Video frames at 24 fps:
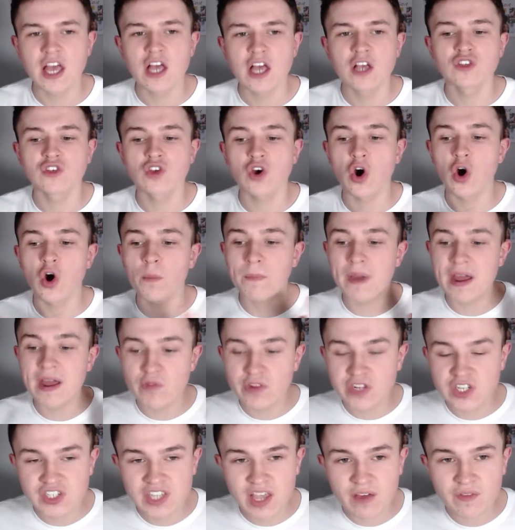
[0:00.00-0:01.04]
So Ben
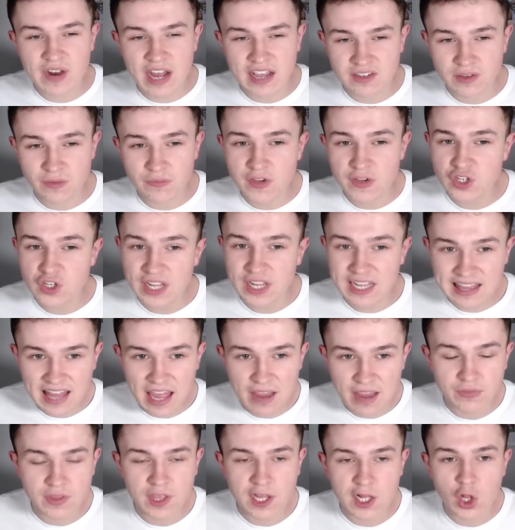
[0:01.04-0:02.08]
Richardson has officially
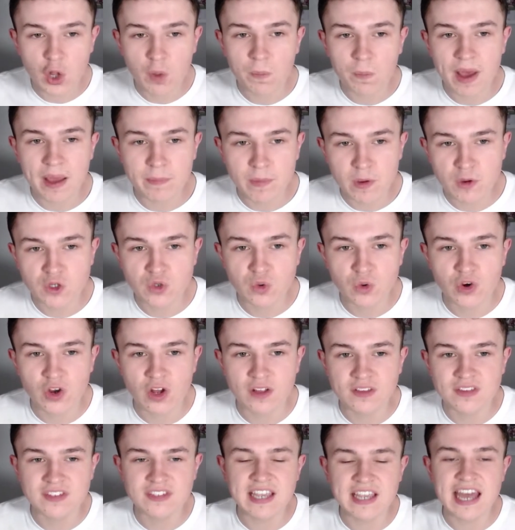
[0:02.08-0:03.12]
left the club by mutual
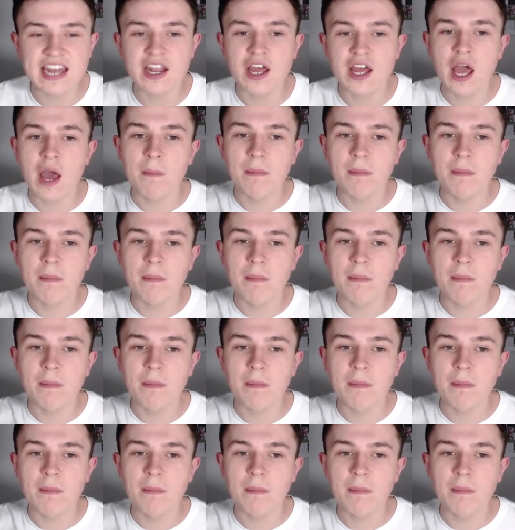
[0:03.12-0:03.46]
consent.